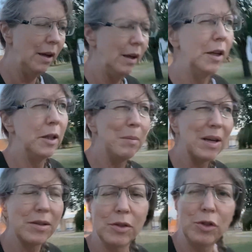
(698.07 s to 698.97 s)
in the
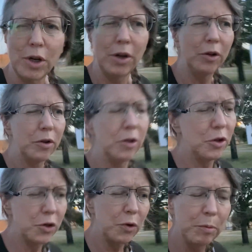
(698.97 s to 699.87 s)
message or the
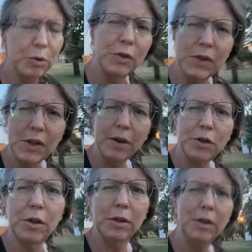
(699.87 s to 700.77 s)
description section,